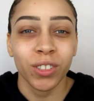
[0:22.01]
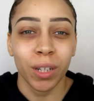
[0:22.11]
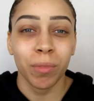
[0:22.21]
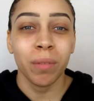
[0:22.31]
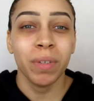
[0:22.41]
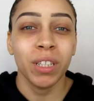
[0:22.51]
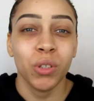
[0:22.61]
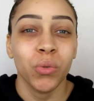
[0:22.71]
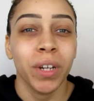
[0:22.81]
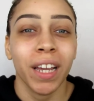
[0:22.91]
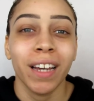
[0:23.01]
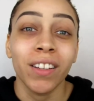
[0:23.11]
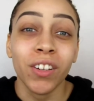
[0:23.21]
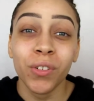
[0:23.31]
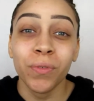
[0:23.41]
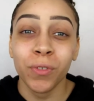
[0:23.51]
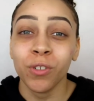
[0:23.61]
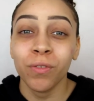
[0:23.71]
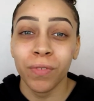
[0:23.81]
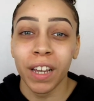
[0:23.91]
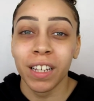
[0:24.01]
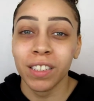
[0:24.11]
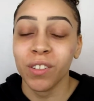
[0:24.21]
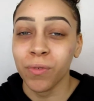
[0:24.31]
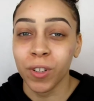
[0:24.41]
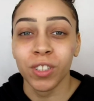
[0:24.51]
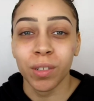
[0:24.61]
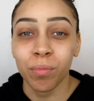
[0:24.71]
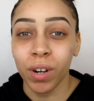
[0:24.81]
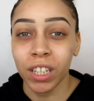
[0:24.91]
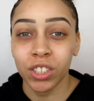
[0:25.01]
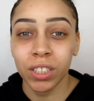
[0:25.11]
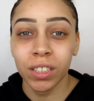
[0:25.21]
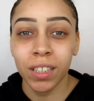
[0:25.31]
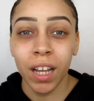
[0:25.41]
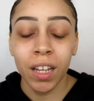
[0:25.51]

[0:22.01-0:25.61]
So I'm going to be doing another full face of first impressions.